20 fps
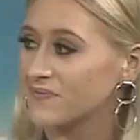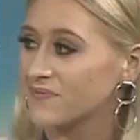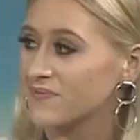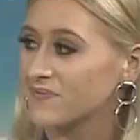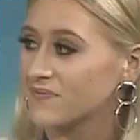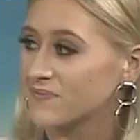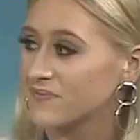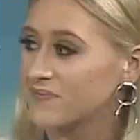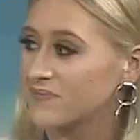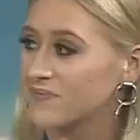
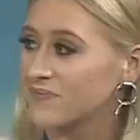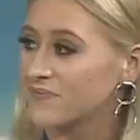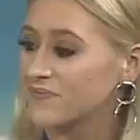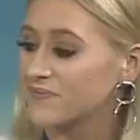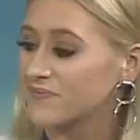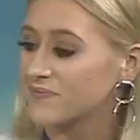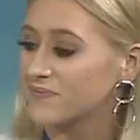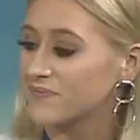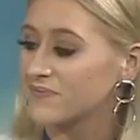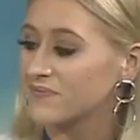
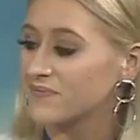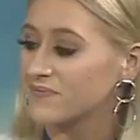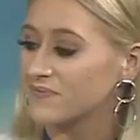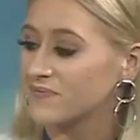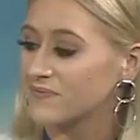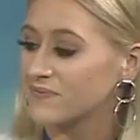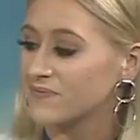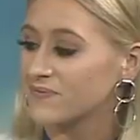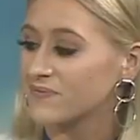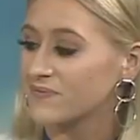
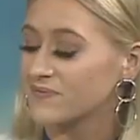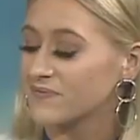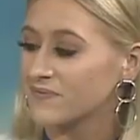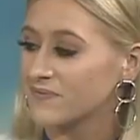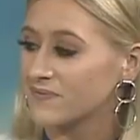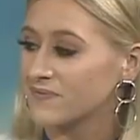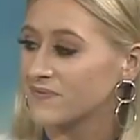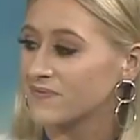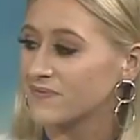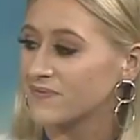
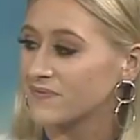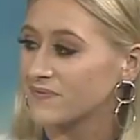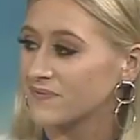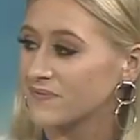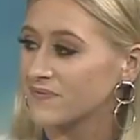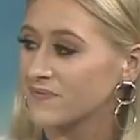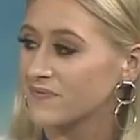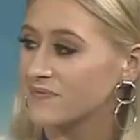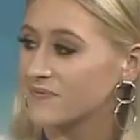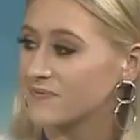
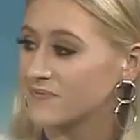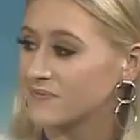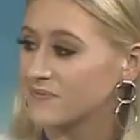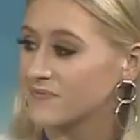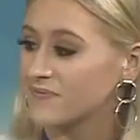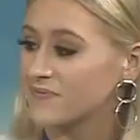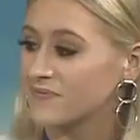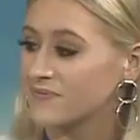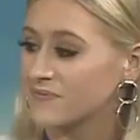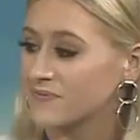
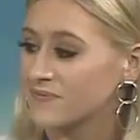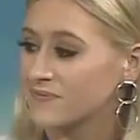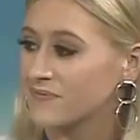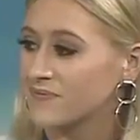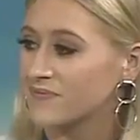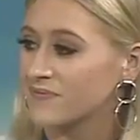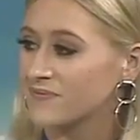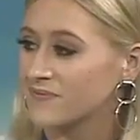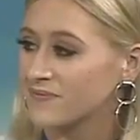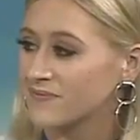
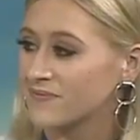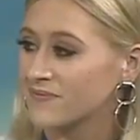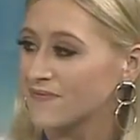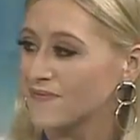(not speaking)